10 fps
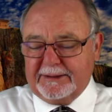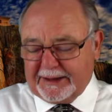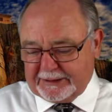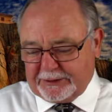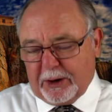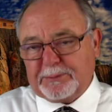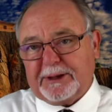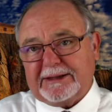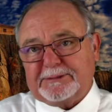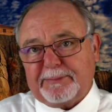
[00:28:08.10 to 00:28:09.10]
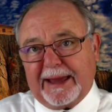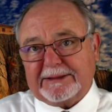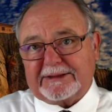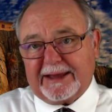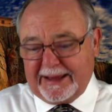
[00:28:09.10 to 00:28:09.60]
That atonement is
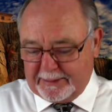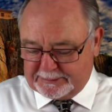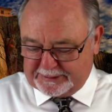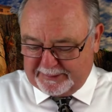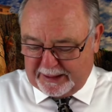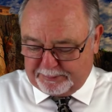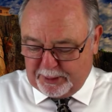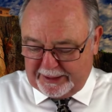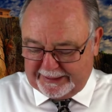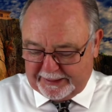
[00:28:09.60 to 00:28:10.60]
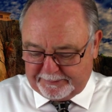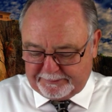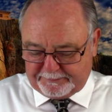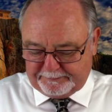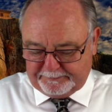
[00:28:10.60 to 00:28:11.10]
made to him somehow, upon him.
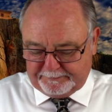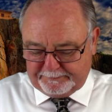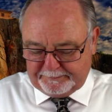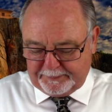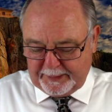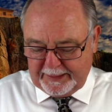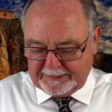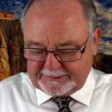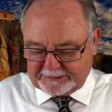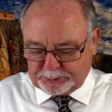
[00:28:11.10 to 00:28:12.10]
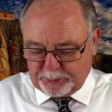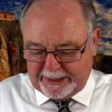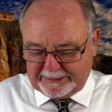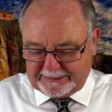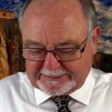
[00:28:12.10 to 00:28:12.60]
Since
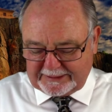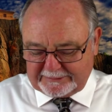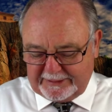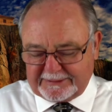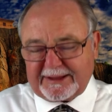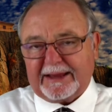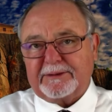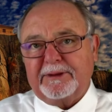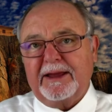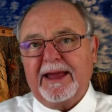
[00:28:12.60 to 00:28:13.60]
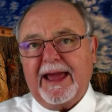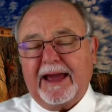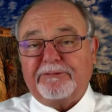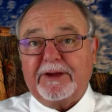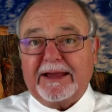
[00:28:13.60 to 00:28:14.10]
when does Satan
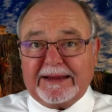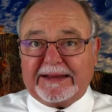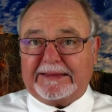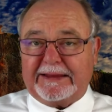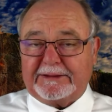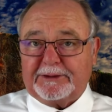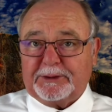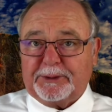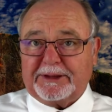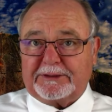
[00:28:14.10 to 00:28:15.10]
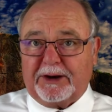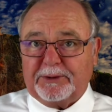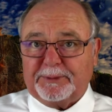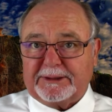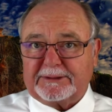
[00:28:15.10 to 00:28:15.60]
have anything to do with
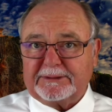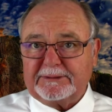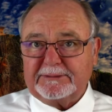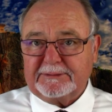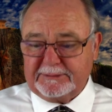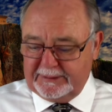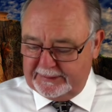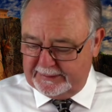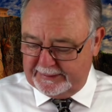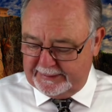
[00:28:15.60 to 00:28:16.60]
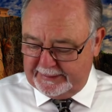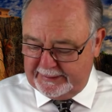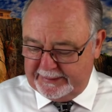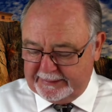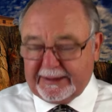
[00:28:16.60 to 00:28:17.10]
atonement?
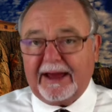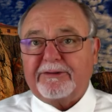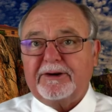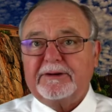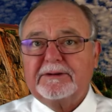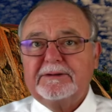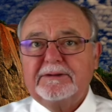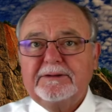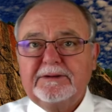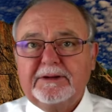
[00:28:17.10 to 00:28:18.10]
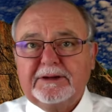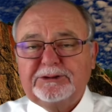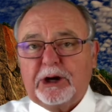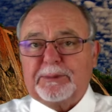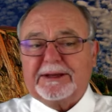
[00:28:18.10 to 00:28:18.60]
Never.
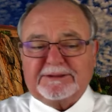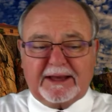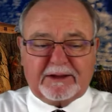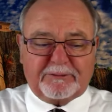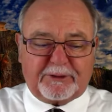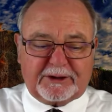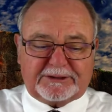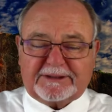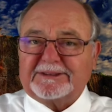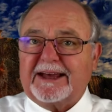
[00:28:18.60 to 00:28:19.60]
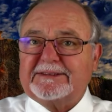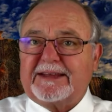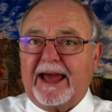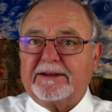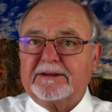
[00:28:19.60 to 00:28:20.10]
Show me a single verse that says
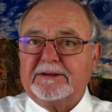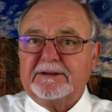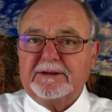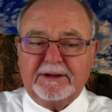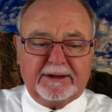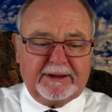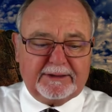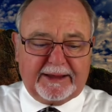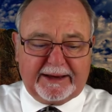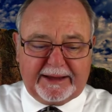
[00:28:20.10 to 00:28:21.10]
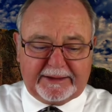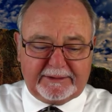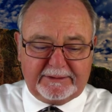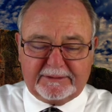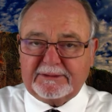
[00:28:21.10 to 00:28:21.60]
that
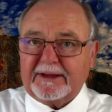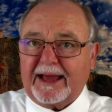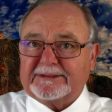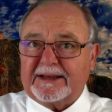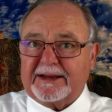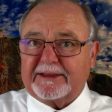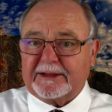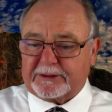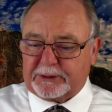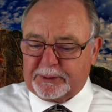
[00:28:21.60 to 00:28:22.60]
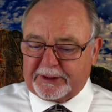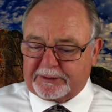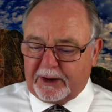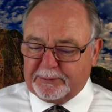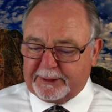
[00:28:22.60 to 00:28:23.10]
he has anything to do with
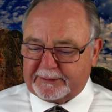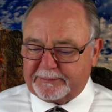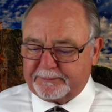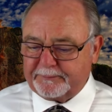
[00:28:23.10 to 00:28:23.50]
atonement.